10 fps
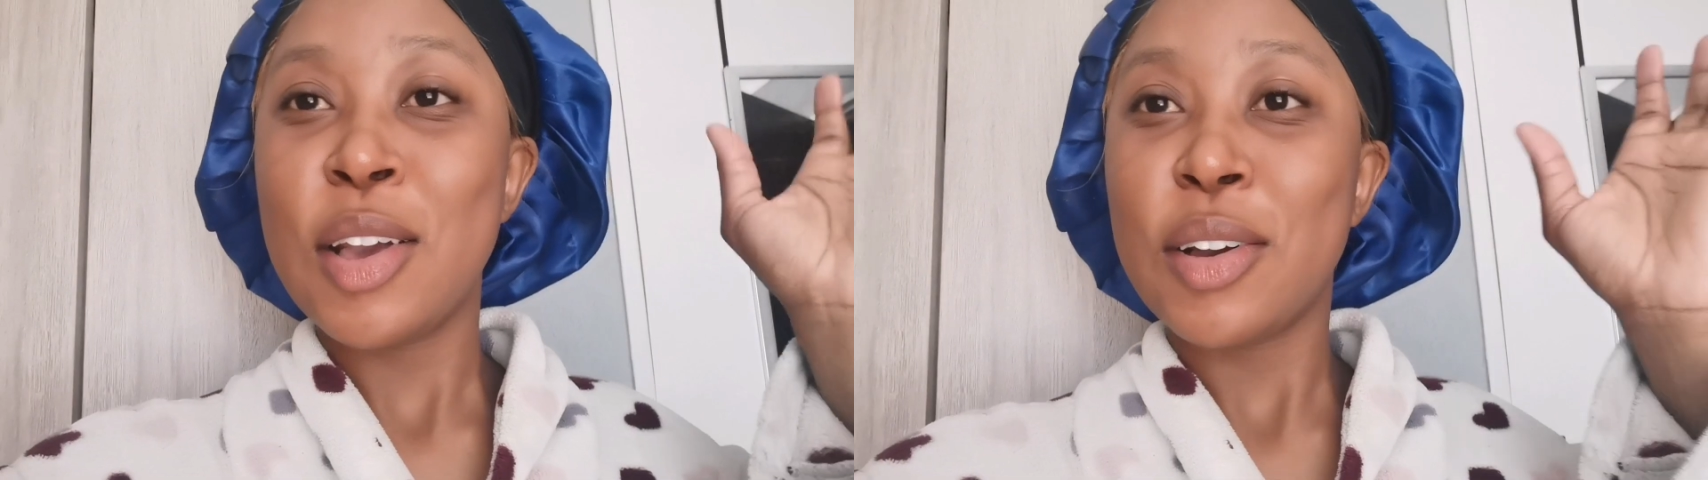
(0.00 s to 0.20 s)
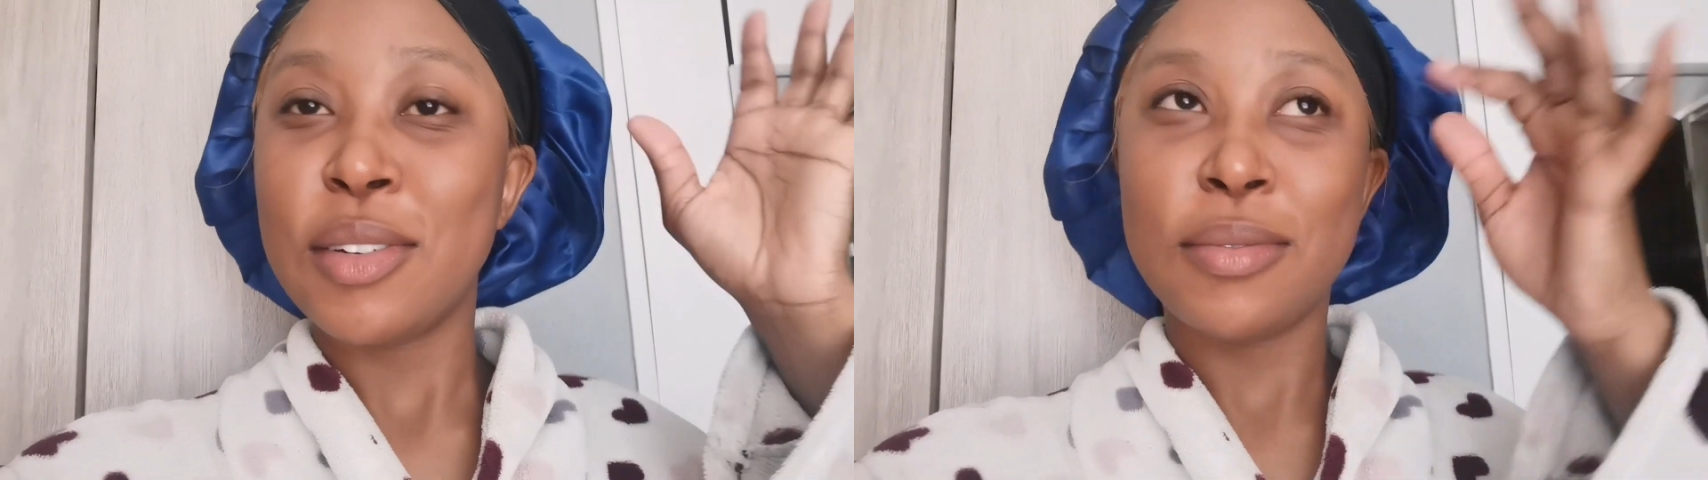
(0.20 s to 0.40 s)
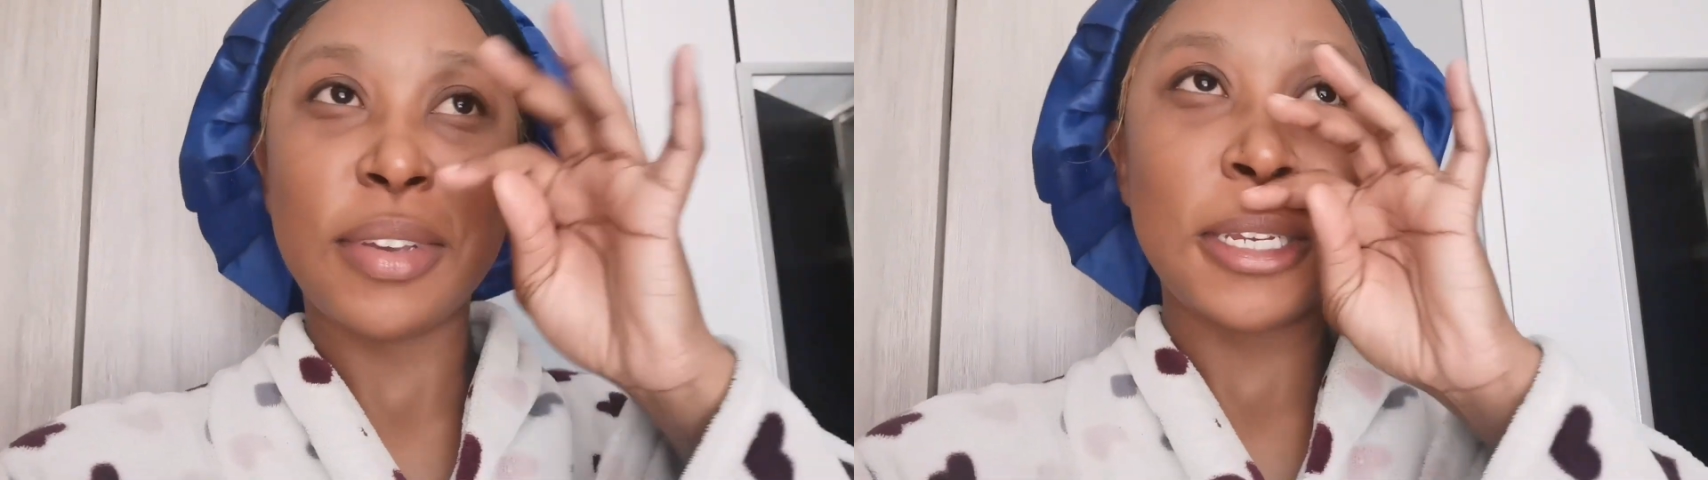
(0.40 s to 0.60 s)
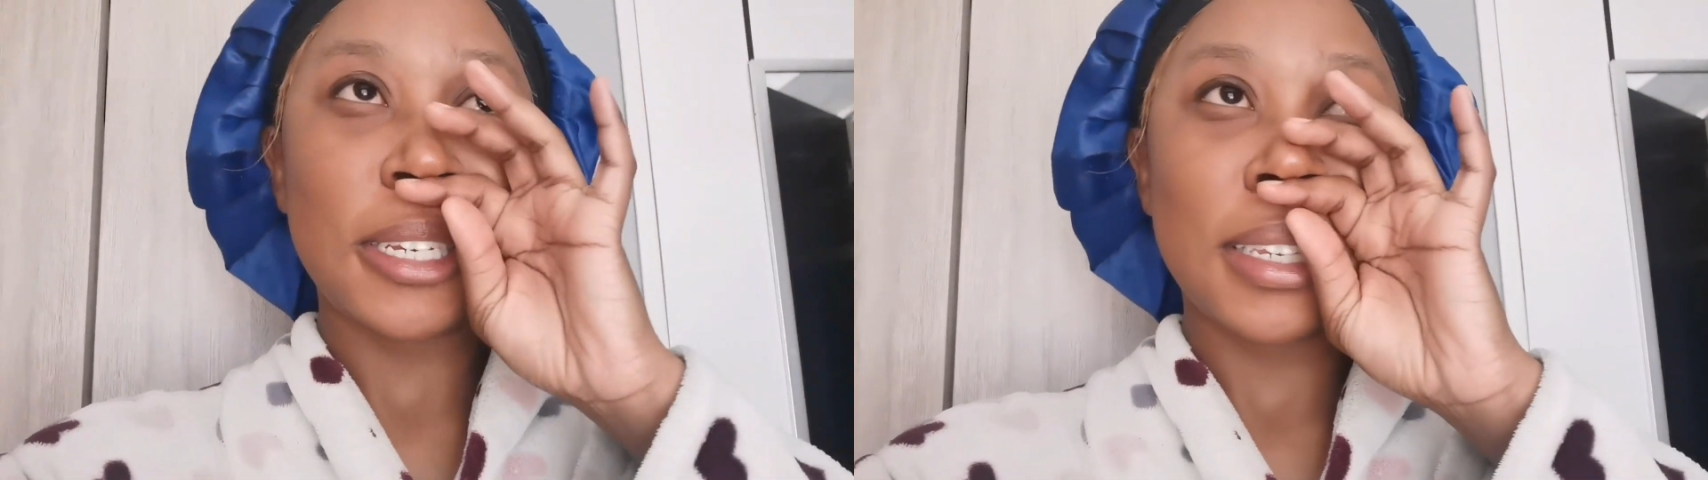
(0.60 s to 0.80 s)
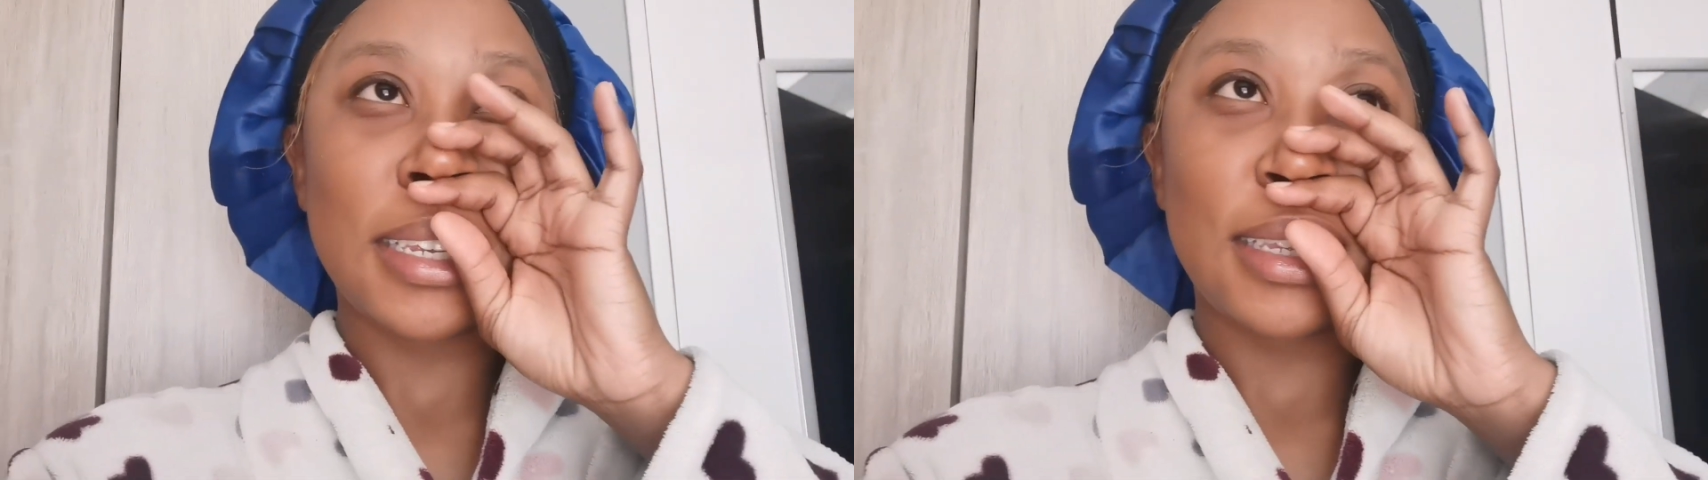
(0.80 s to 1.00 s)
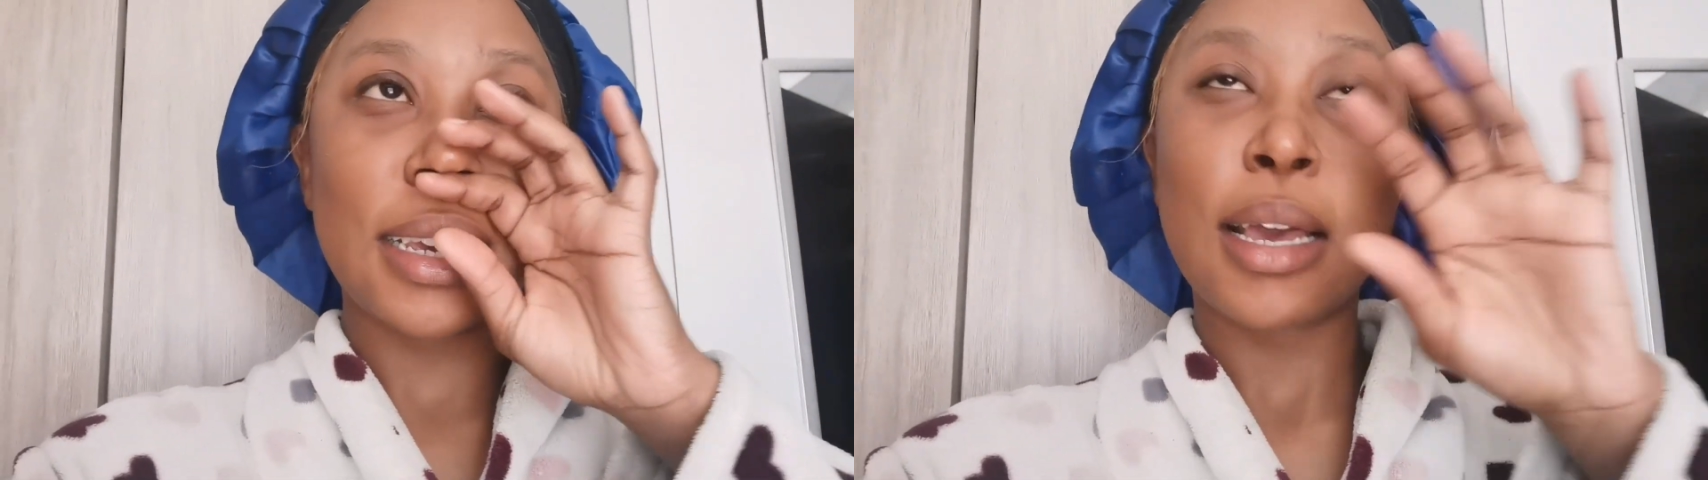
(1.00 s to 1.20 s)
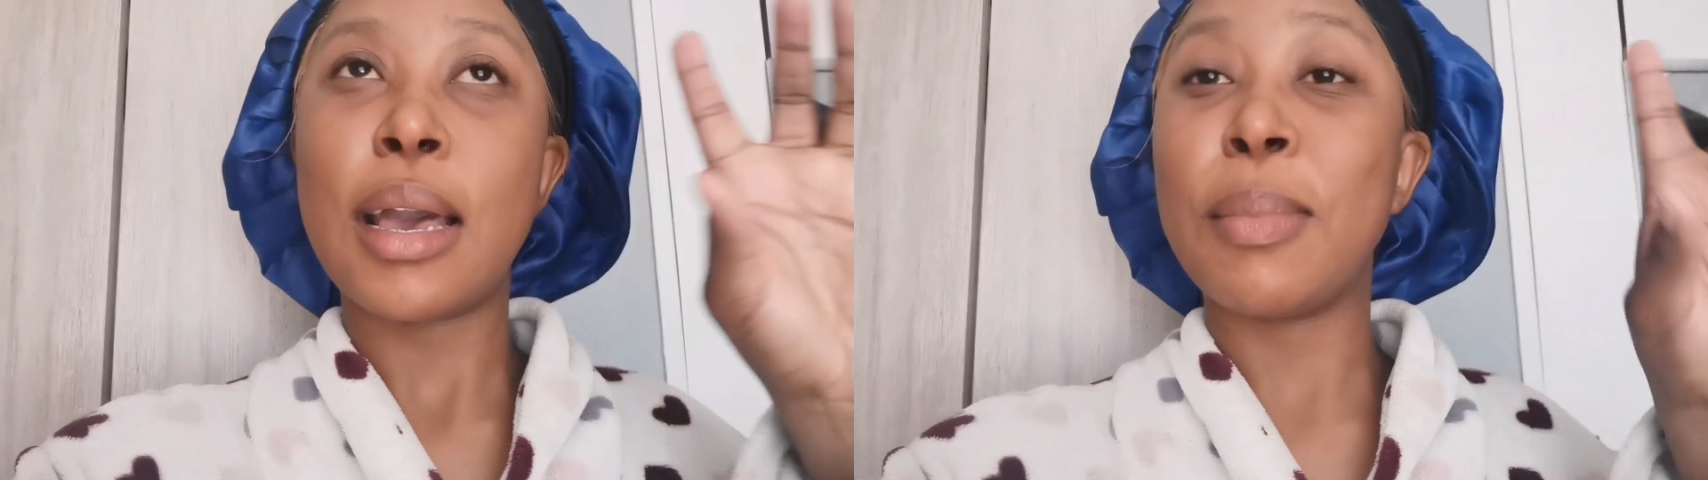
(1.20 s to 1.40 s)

Convention Center.